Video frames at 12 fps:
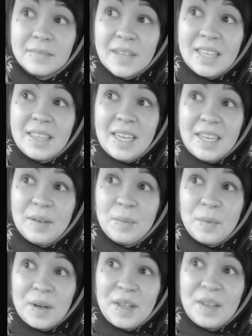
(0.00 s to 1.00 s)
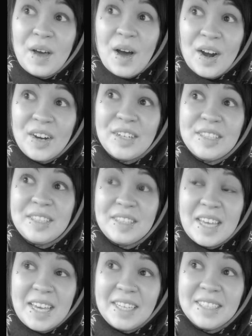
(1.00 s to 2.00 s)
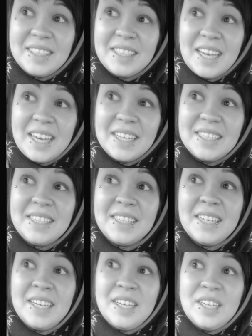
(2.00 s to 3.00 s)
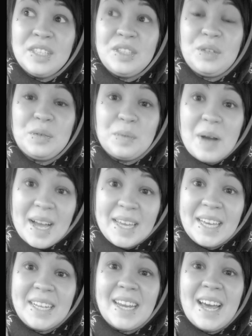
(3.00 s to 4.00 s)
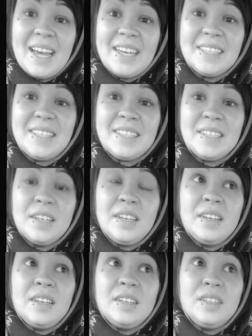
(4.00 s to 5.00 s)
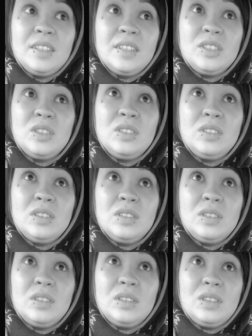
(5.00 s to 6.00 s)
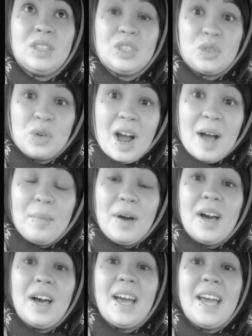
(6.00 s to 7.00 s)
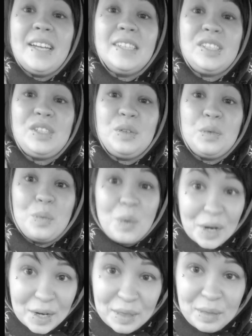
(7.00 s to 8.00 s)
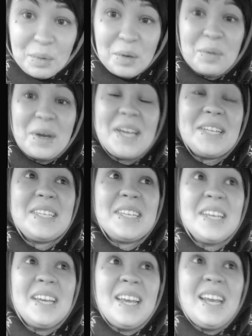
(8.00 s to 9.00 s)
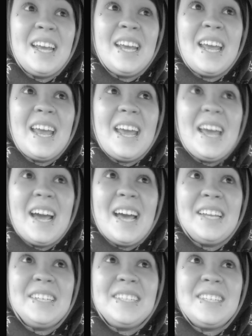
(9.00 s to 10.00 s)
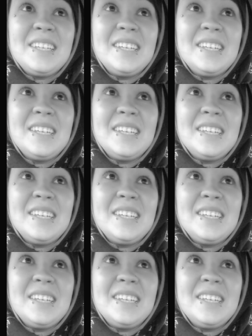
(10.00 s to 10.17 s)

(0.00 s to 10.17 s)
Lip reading: I think one of the hardest things is to recognize the trauma and to work through it and